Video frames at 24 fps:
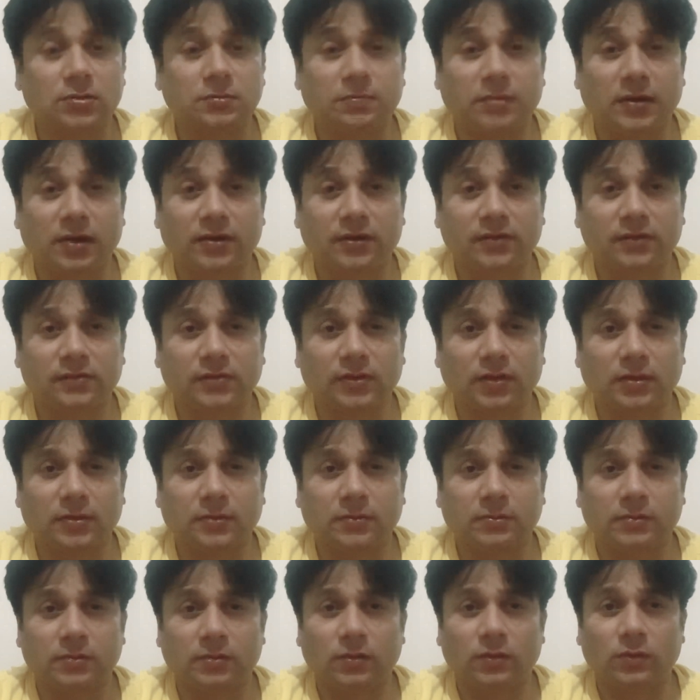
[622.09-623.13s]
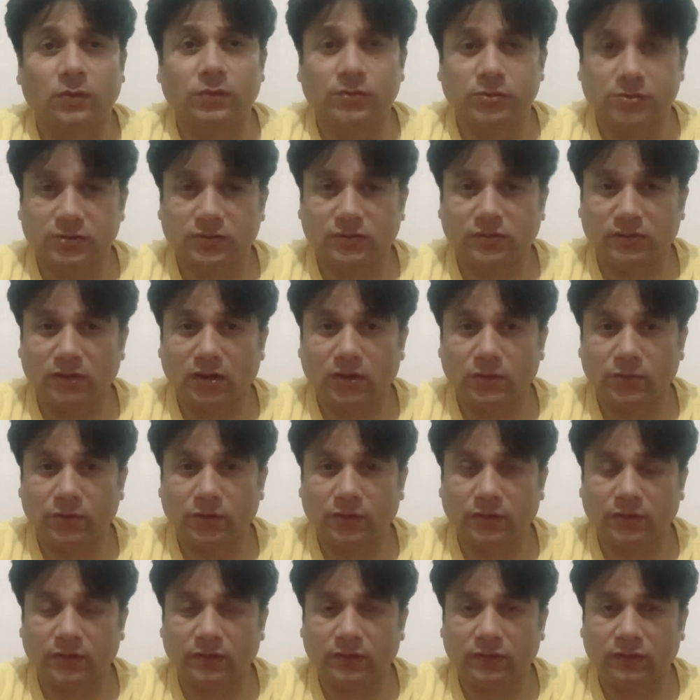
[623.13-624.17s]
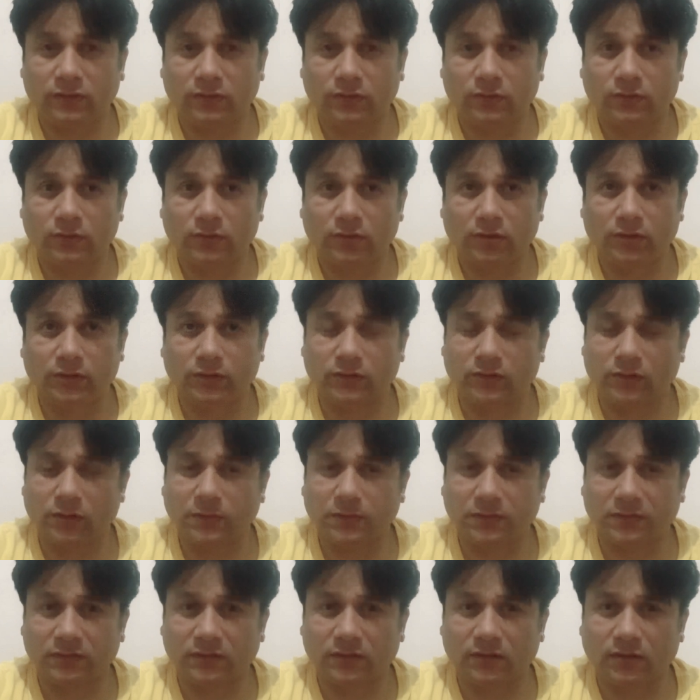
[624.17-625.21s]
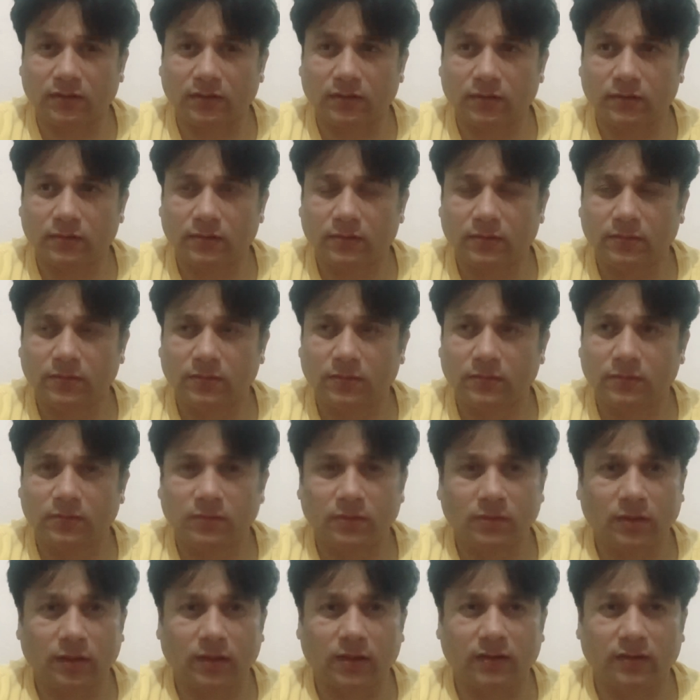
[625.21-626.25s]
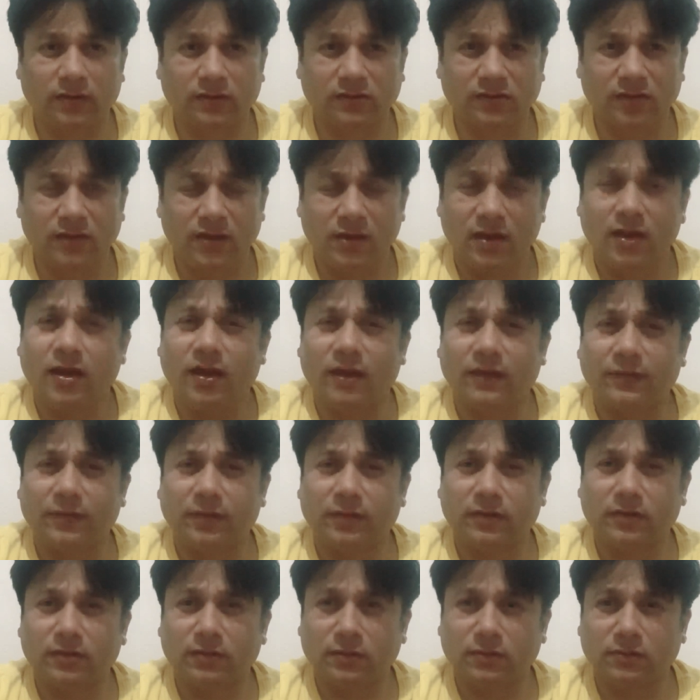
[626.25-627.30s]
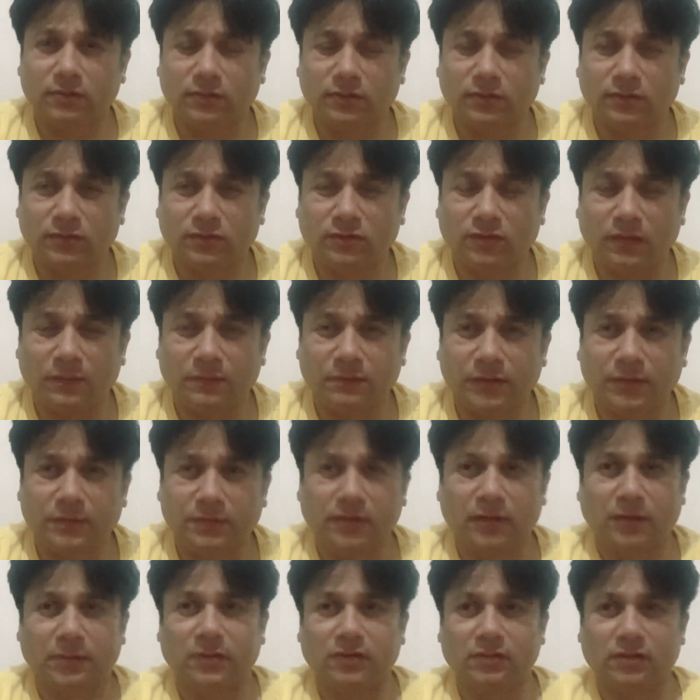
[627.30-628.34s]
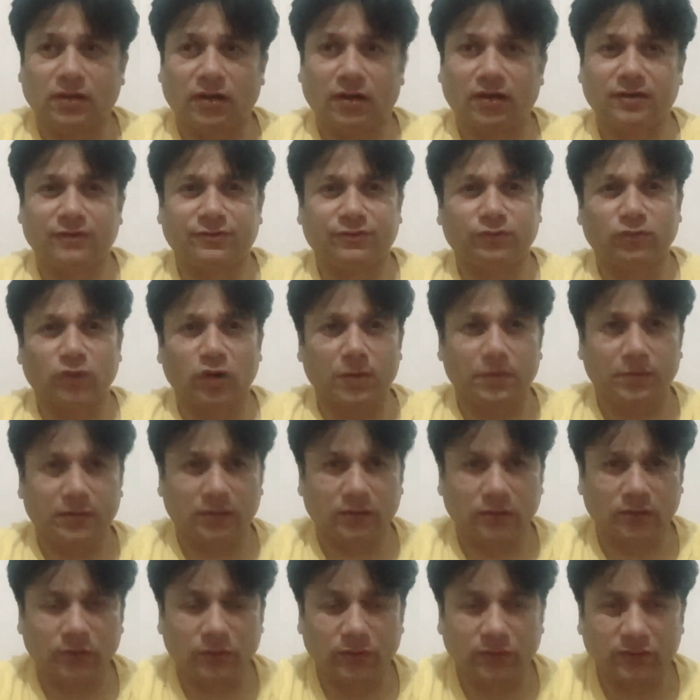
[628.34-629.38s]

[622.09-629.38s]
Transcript: Pakistan, which has now decreased to only 3%, I guess. And some people, Arif Muhammad